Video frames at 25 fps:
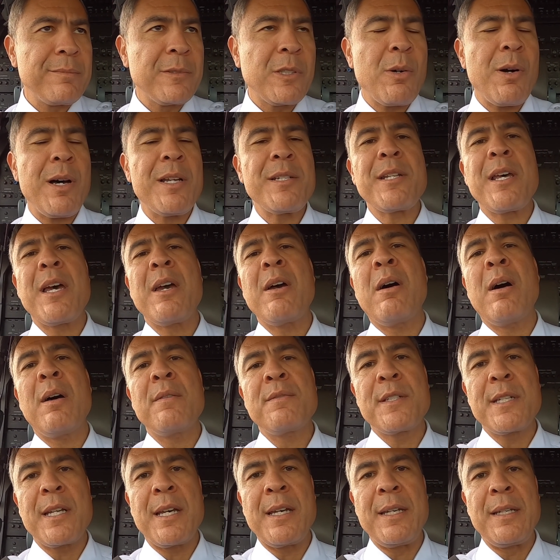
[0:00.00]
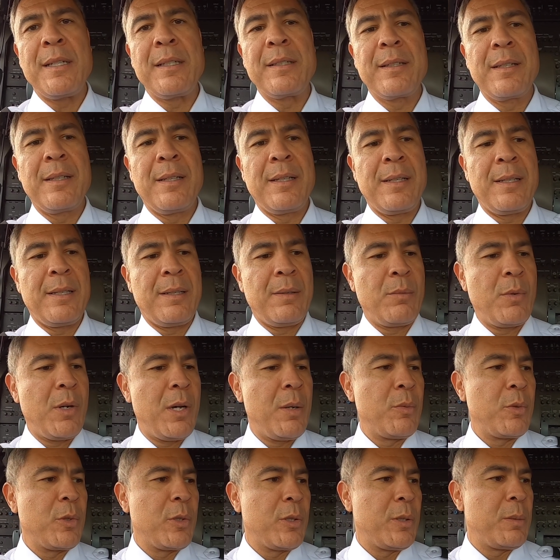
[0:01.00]
quasi-off-site
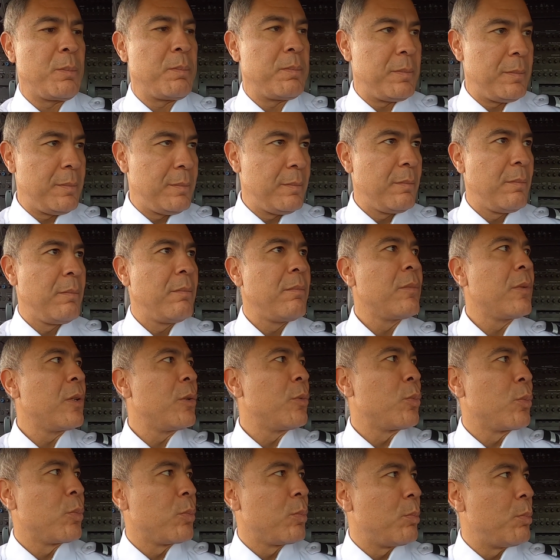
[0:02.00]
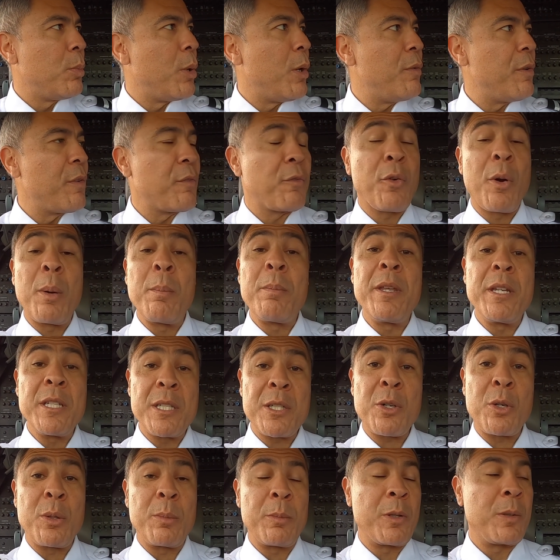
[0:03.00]
while we're moving from this
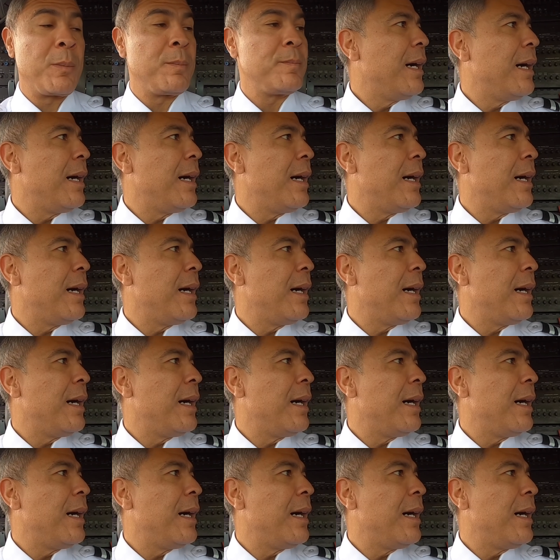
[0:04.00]
terminal.